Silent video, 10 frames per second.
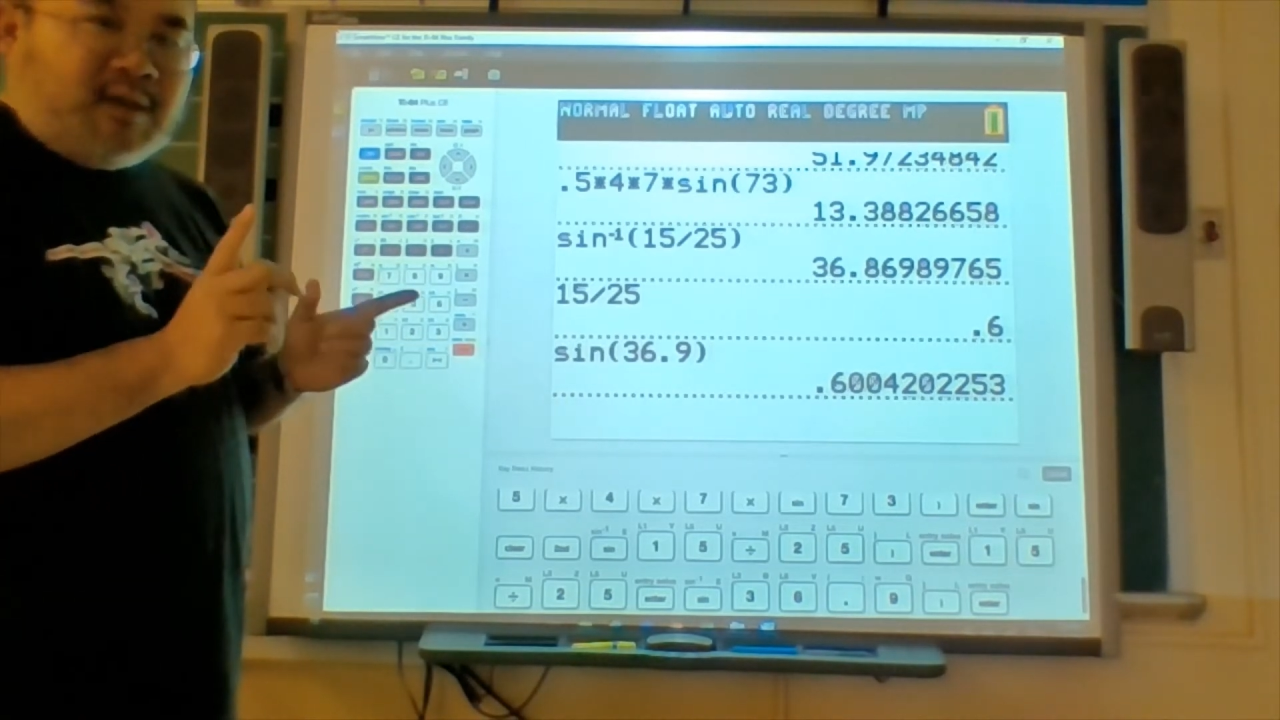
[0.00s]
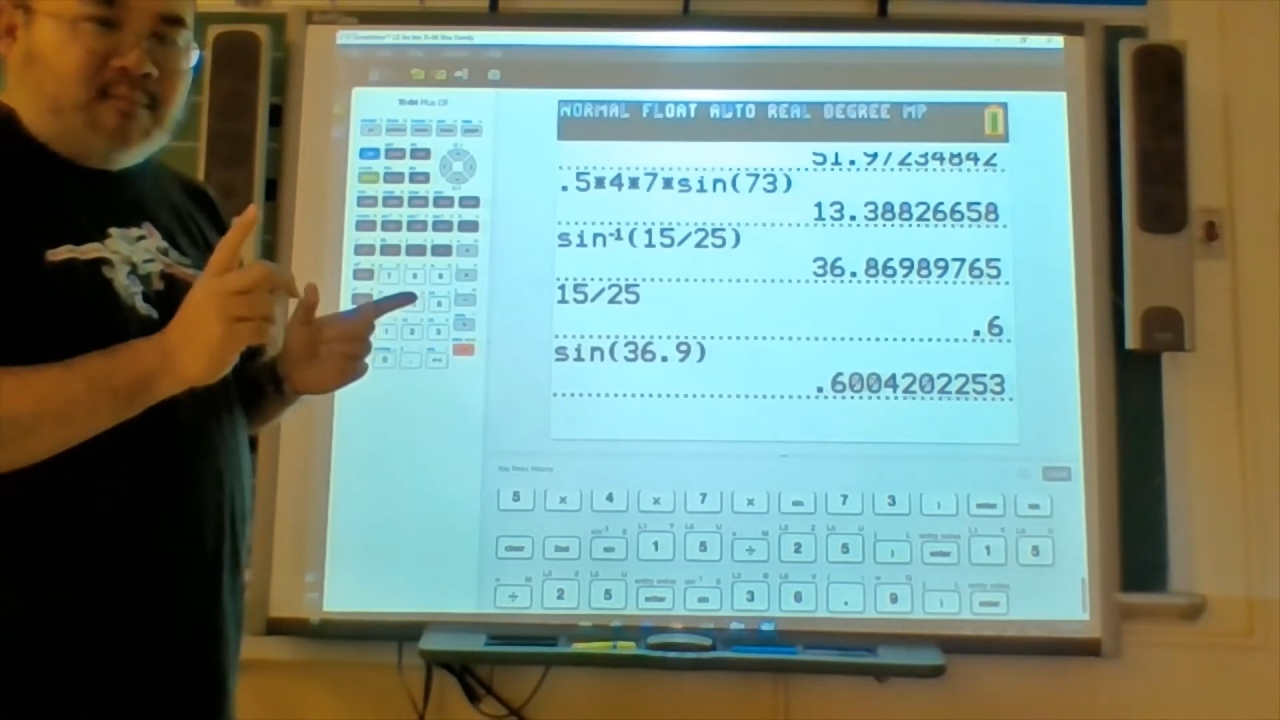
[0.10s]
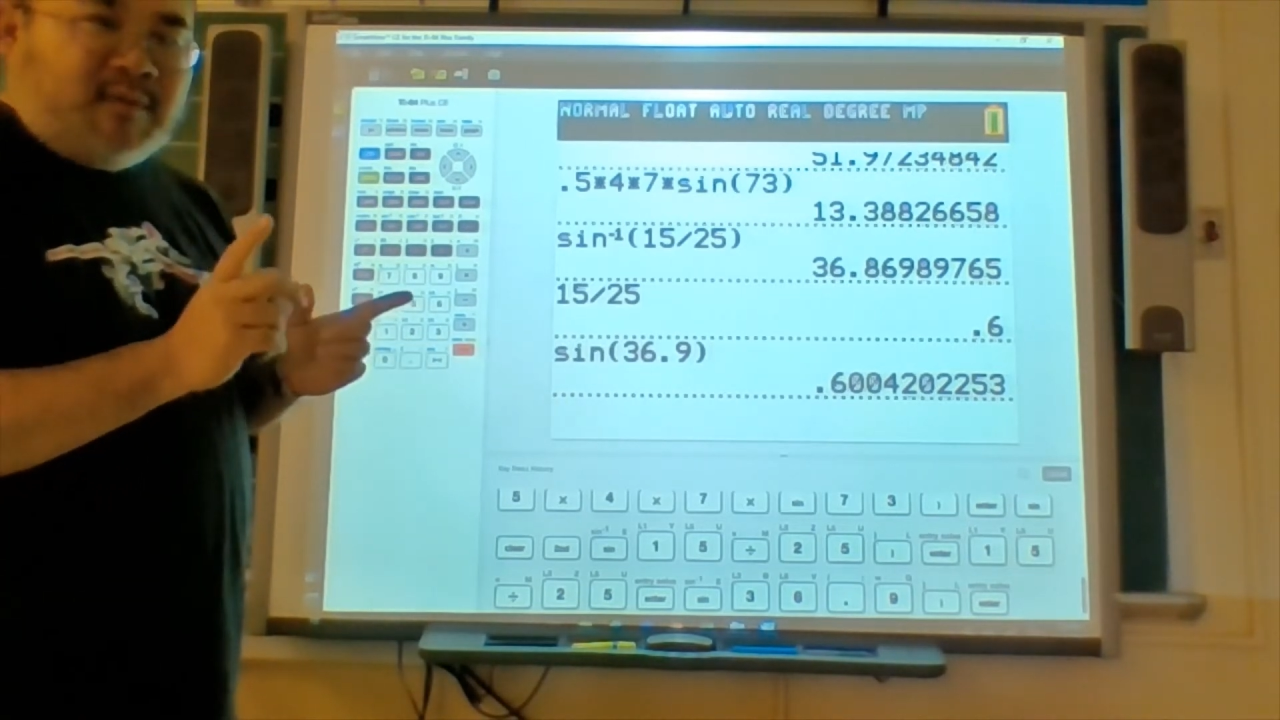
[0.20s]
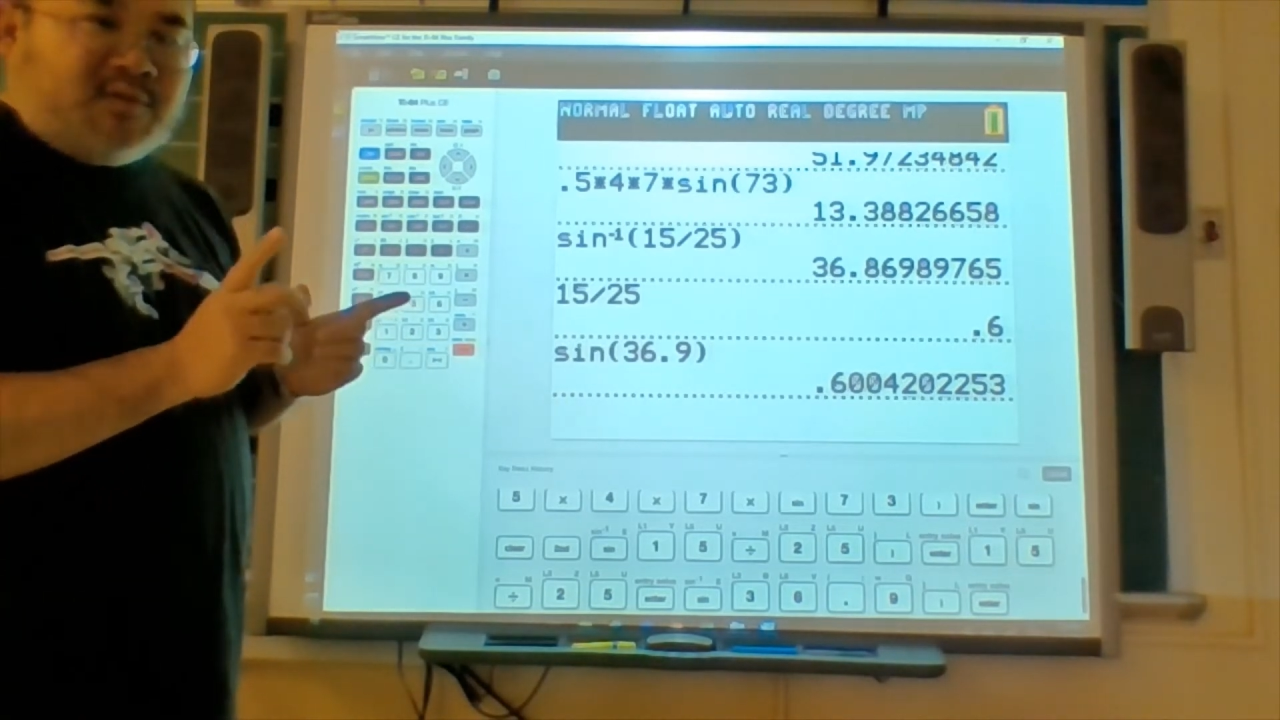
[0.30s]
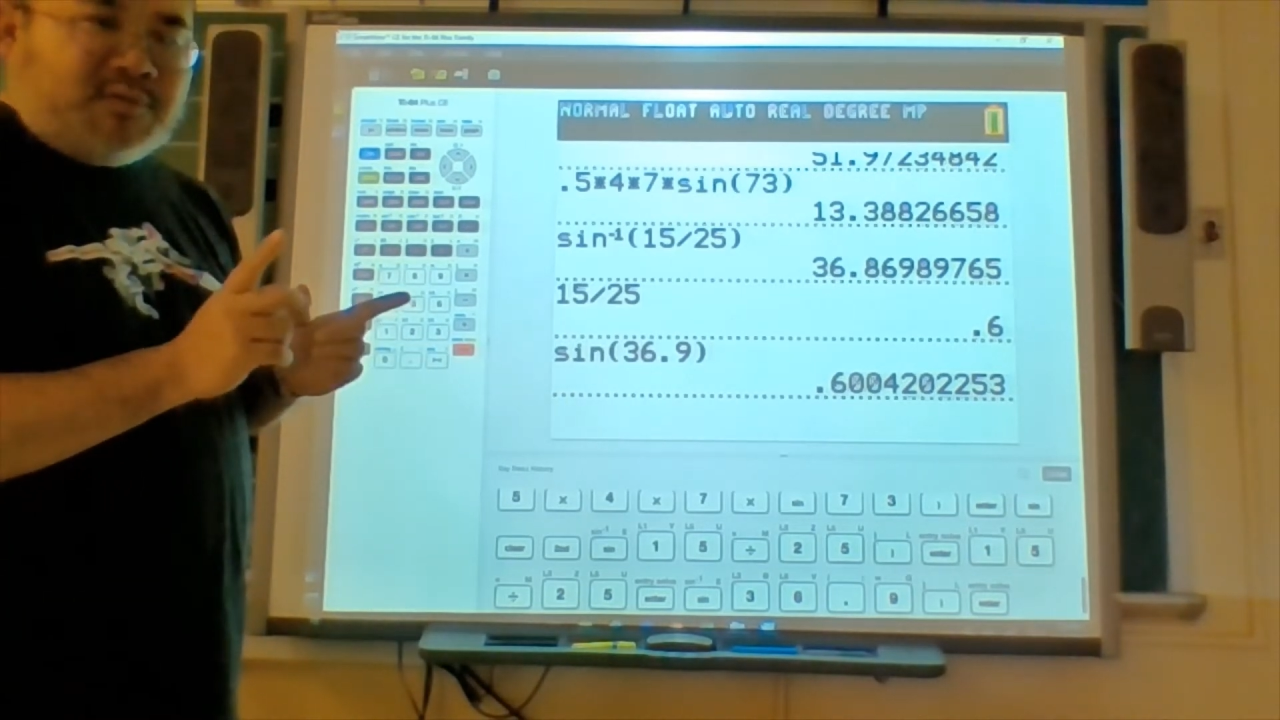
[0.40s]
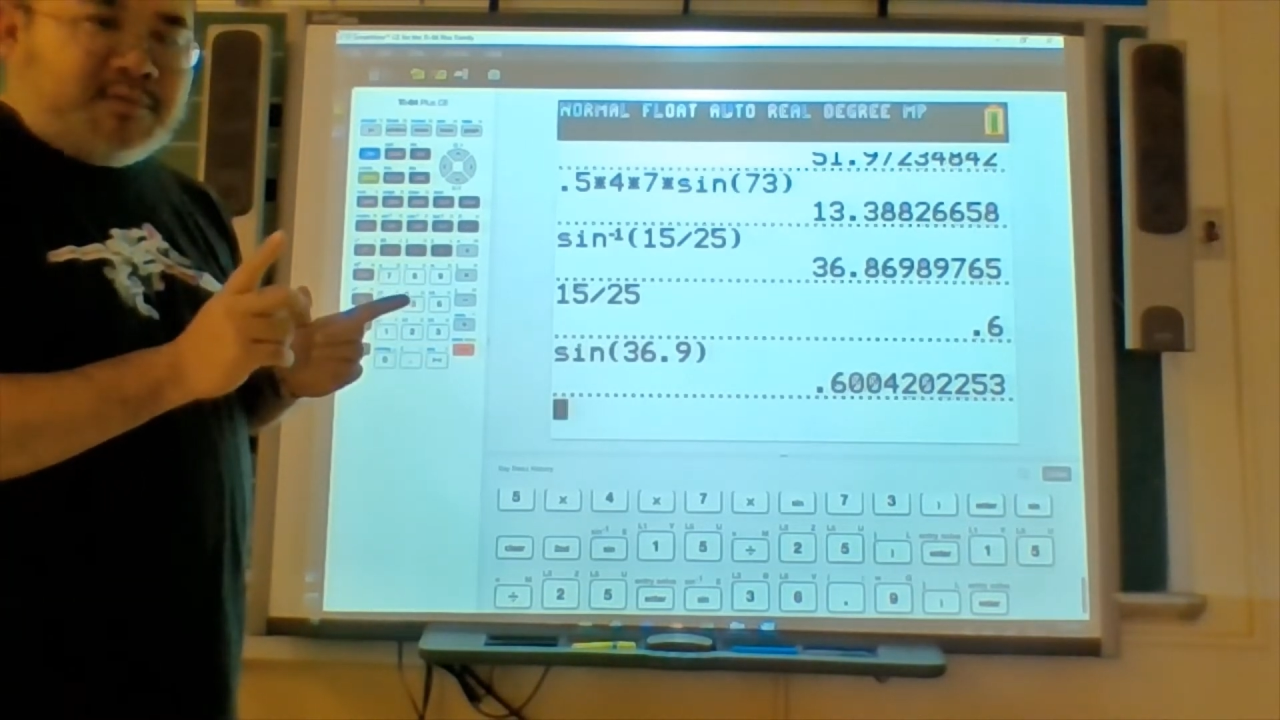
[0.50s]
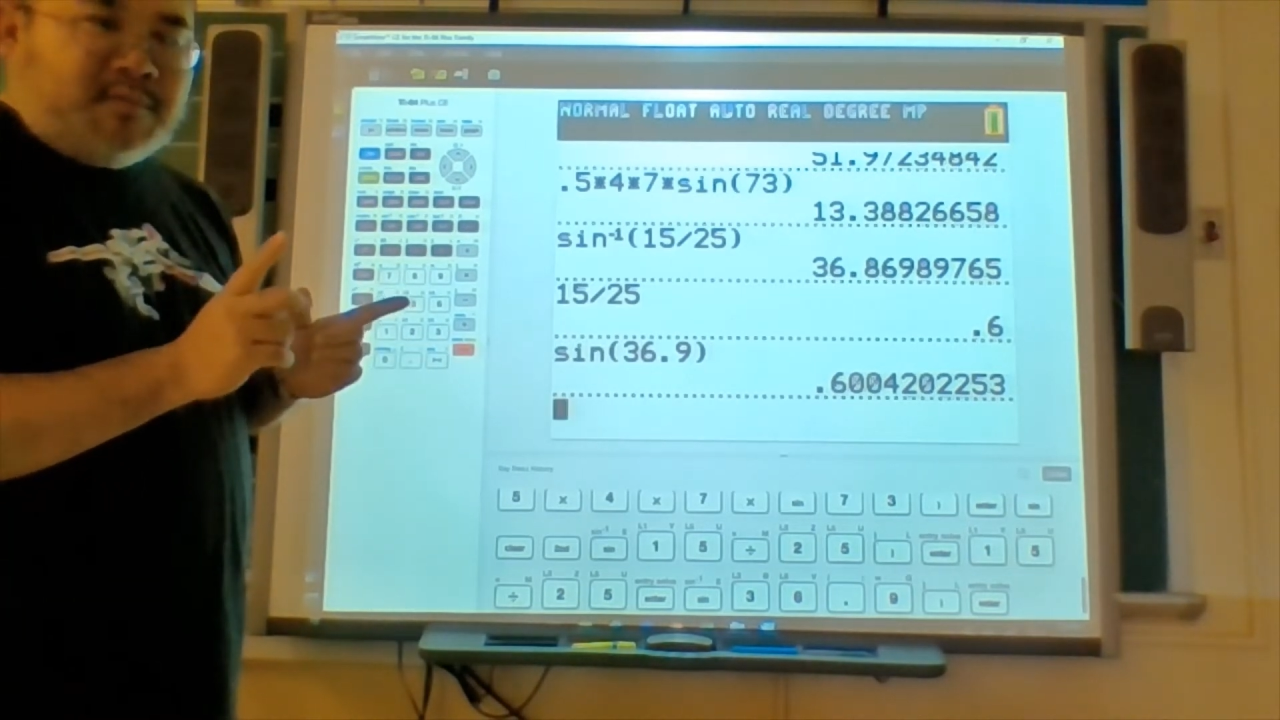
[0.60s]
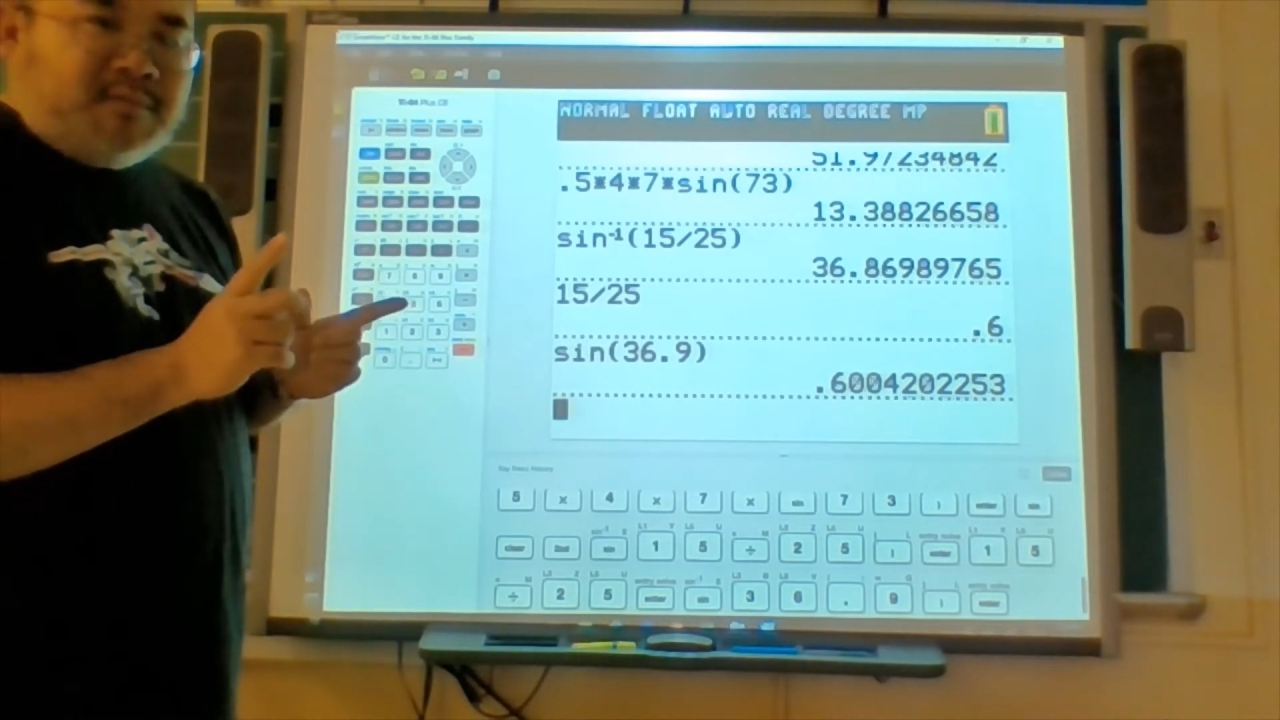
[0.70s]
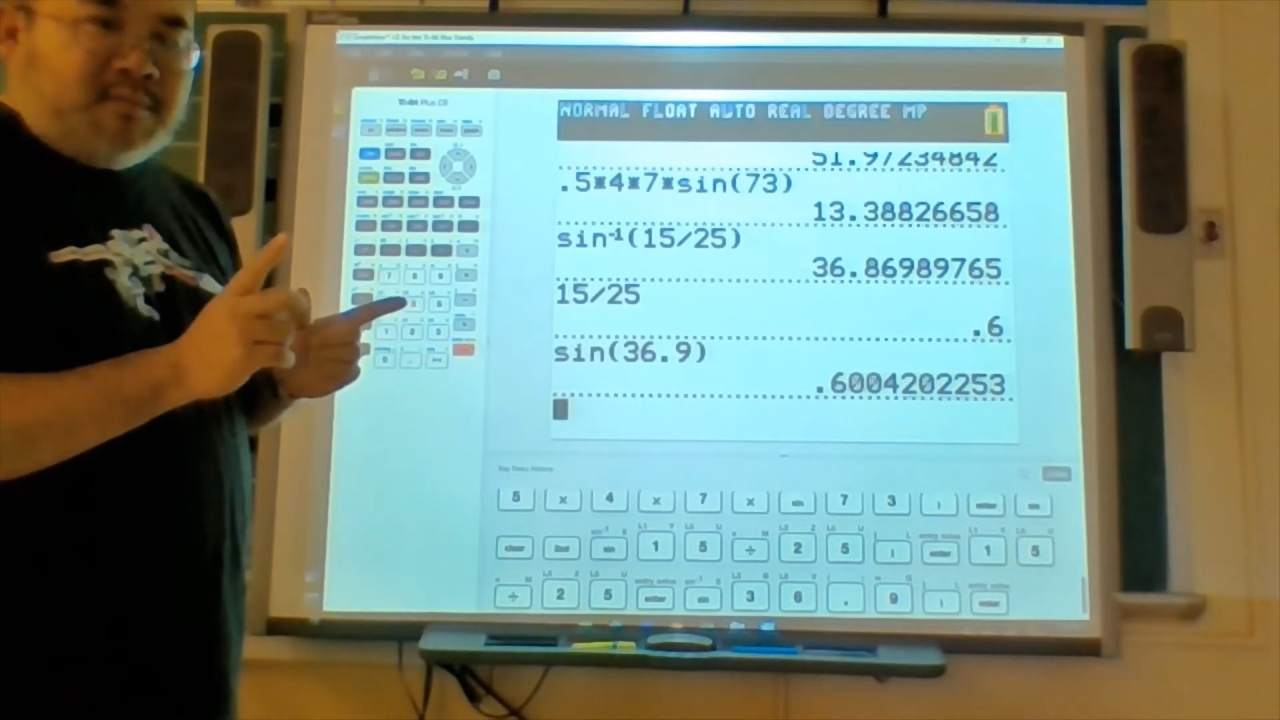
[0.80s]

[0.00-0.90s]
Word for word: angle measures.